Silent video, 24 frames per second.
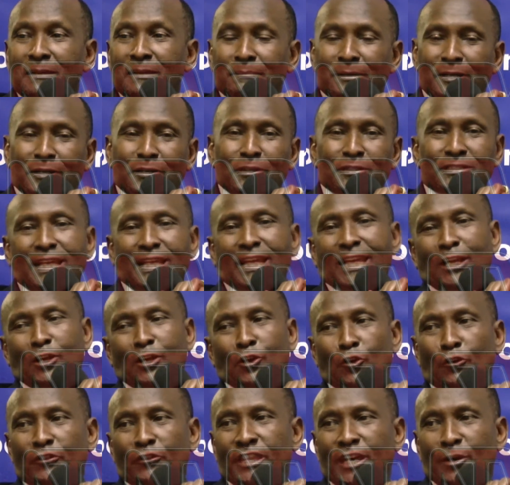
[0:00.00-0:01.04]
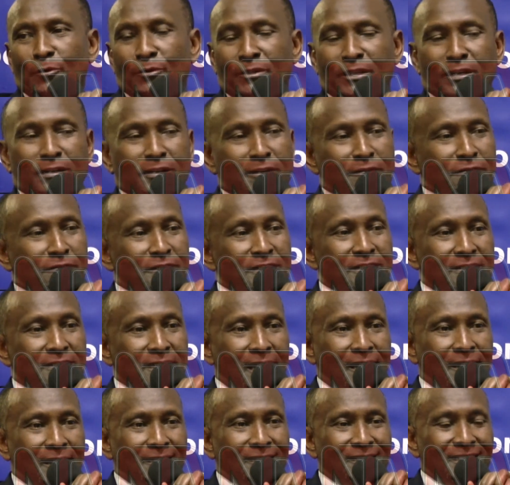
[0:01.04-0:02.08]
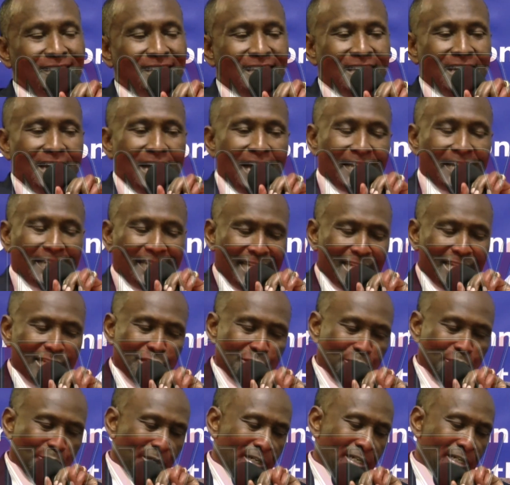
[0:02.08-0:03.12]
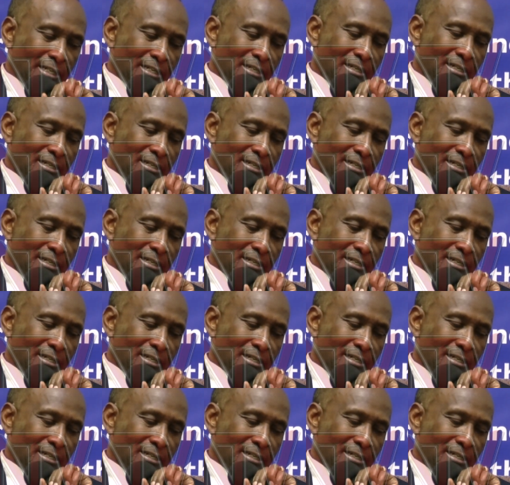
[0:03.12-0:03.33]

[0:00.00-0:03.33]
because I can go there without a visa. I can't do it.